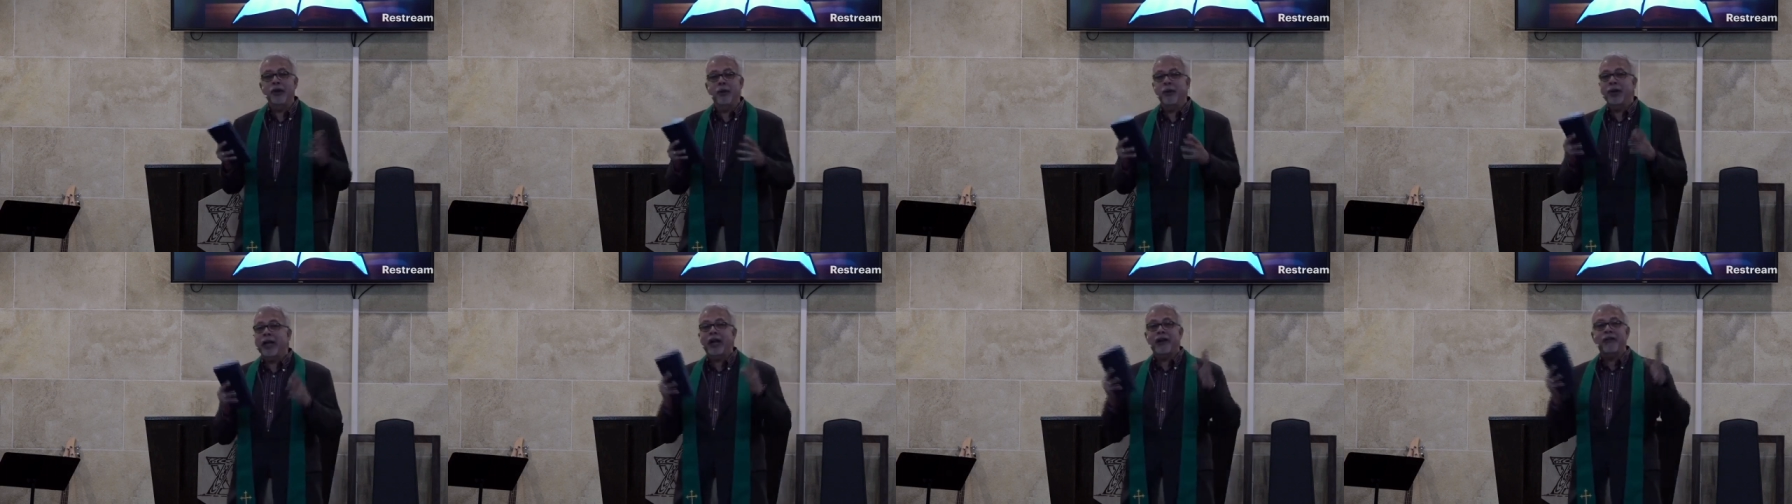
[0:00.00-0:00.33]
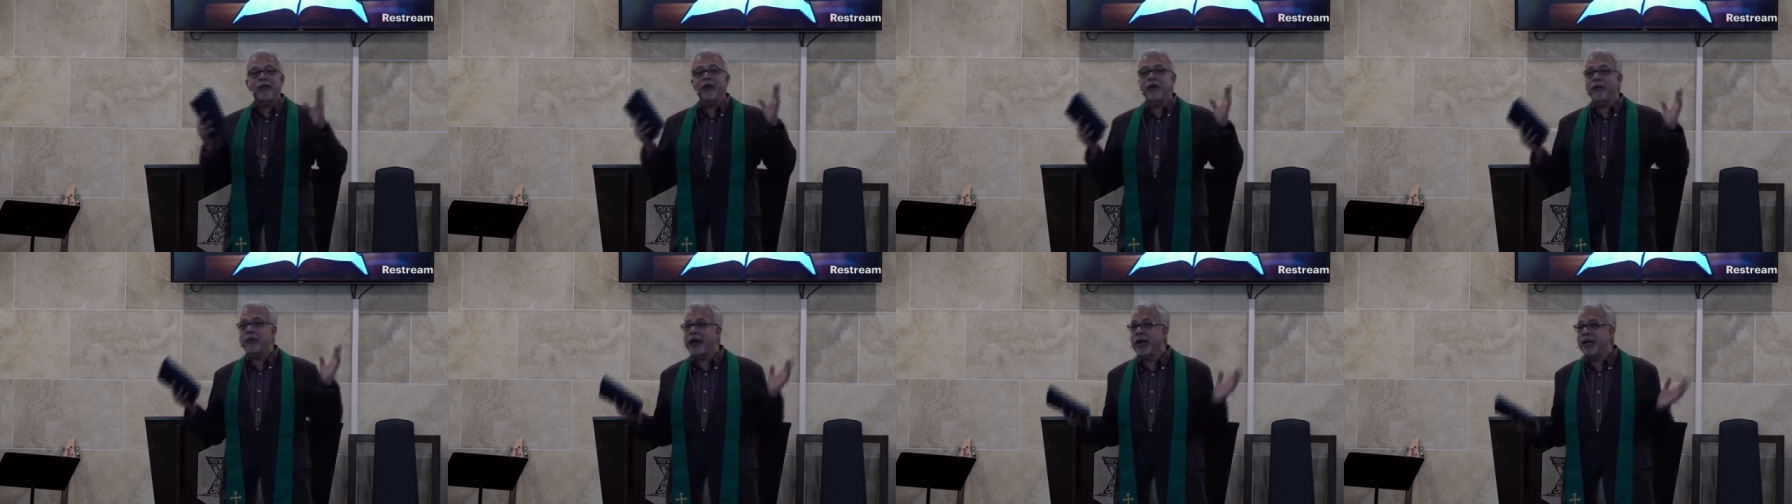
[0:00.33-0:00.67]

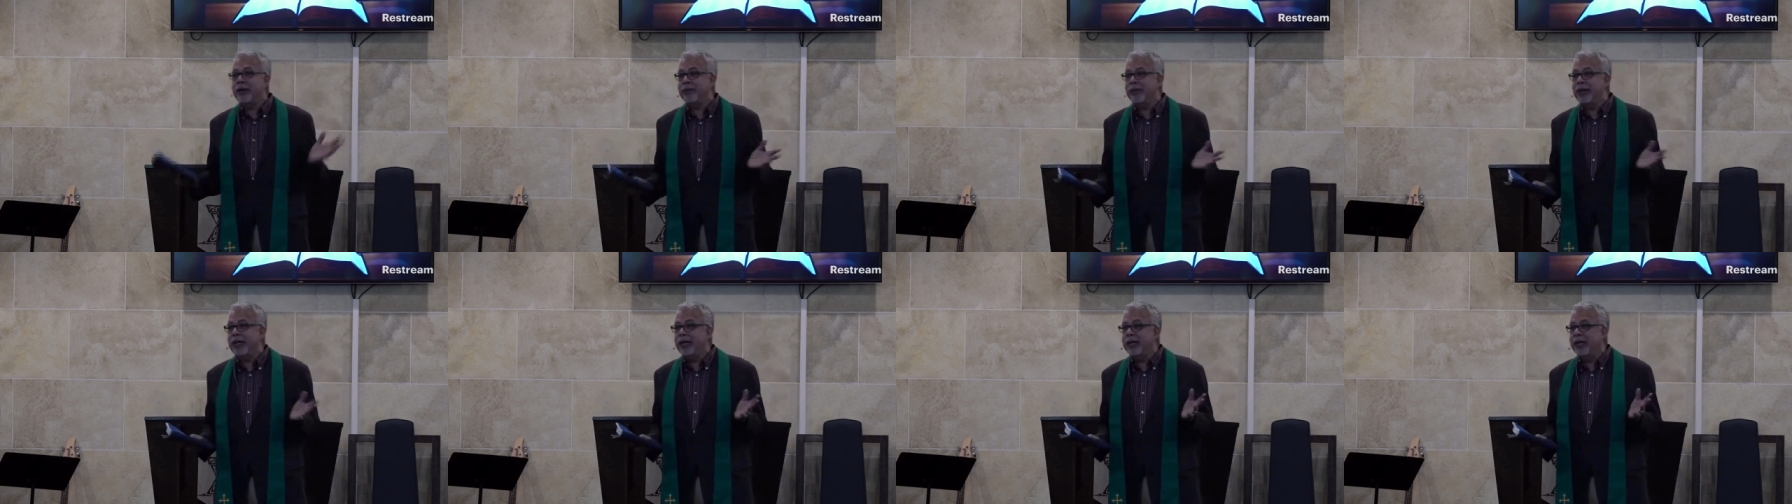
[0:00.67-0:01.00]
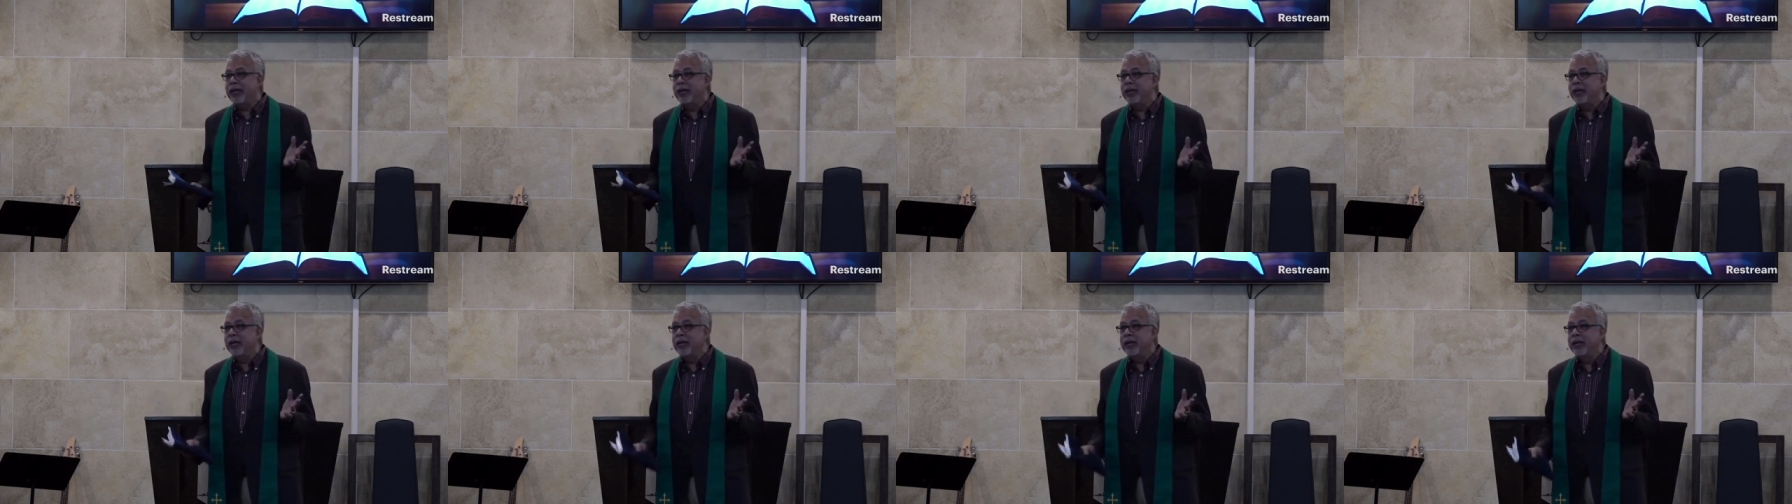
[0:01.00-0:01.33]
whatever it might be.
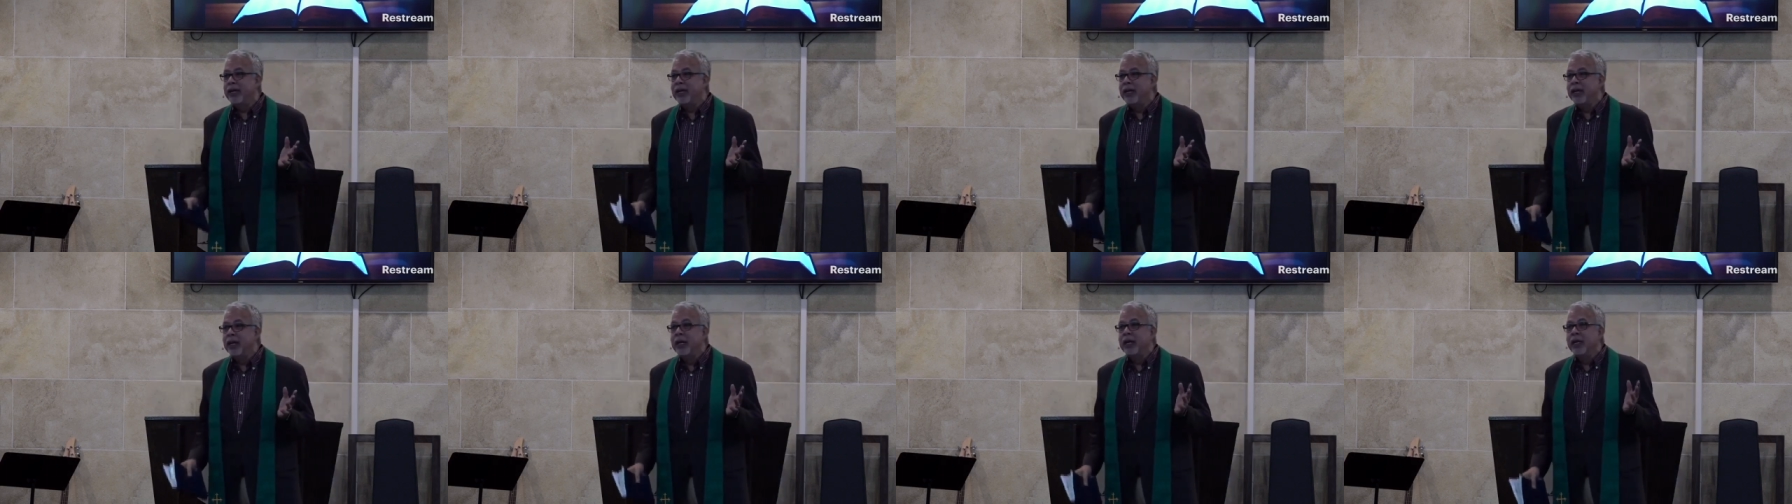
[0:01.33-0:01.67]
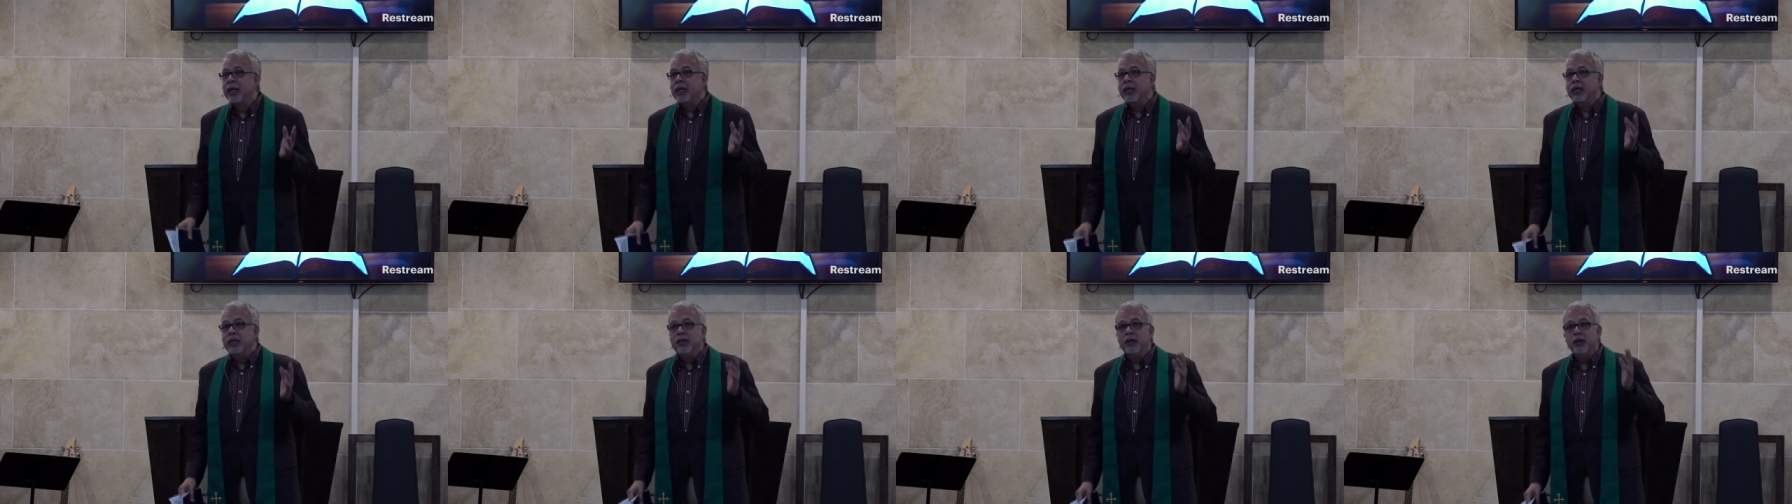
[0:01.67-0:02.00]

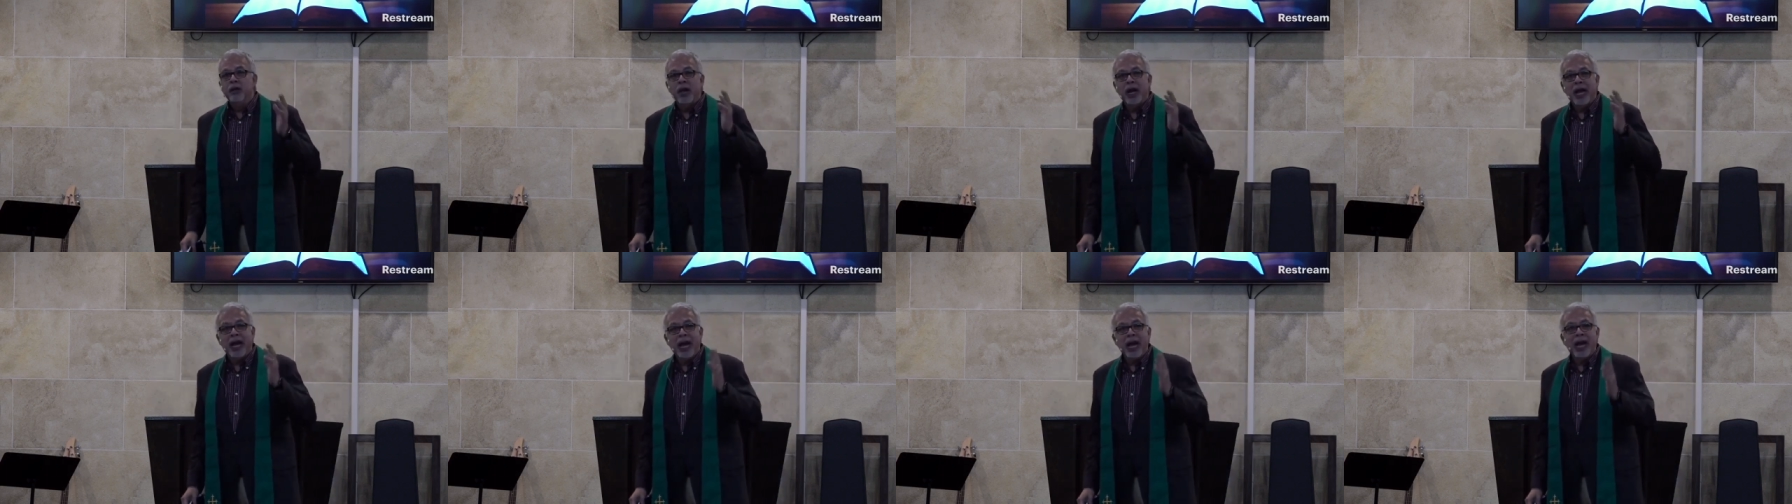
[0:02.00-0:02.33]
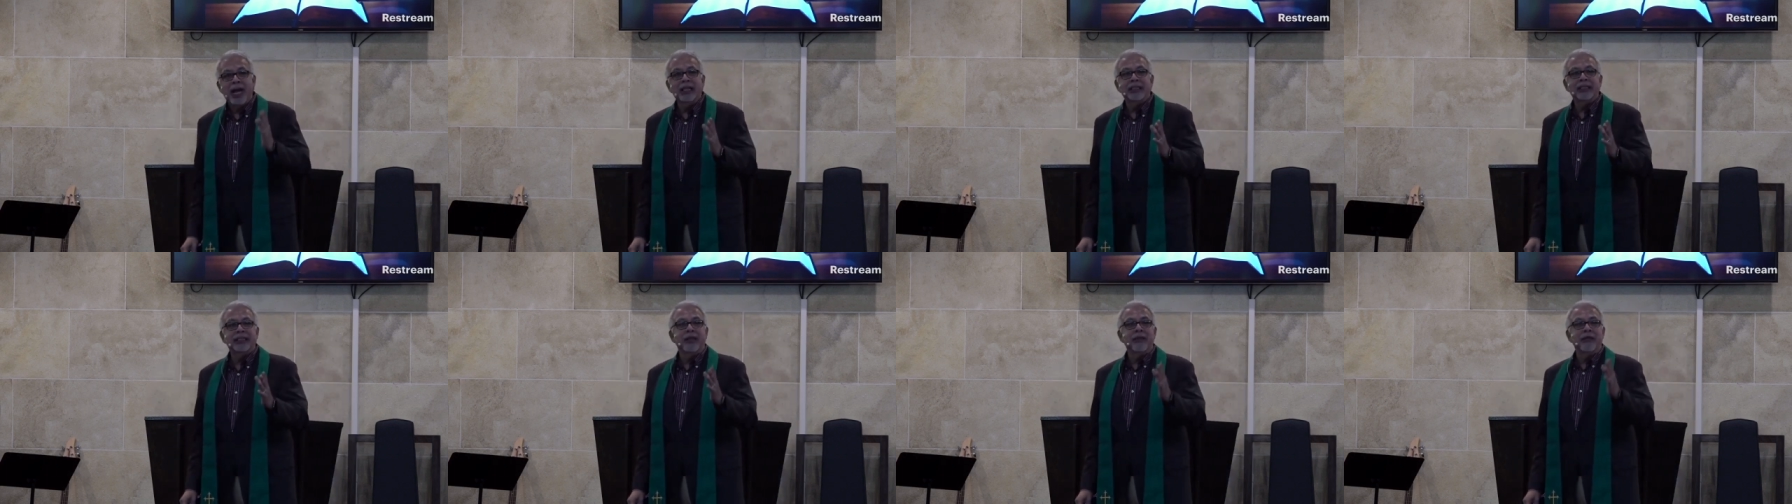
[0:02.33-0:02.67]
You
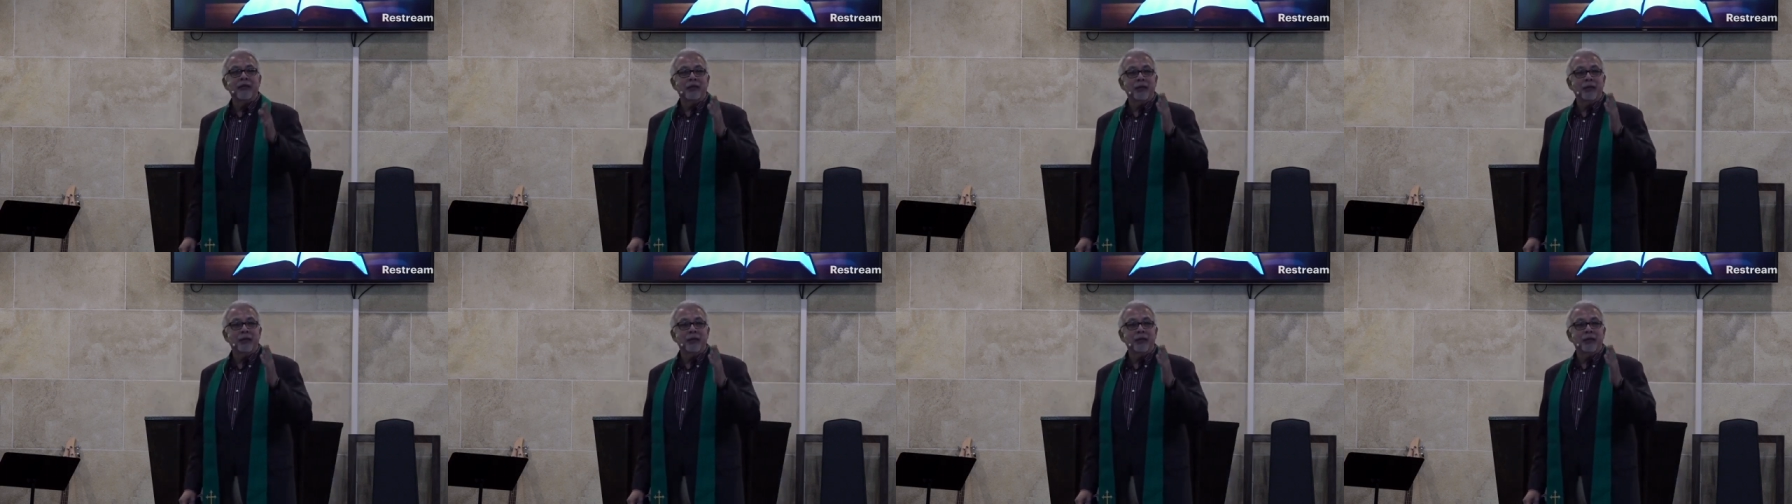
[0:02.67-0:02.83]
ask him for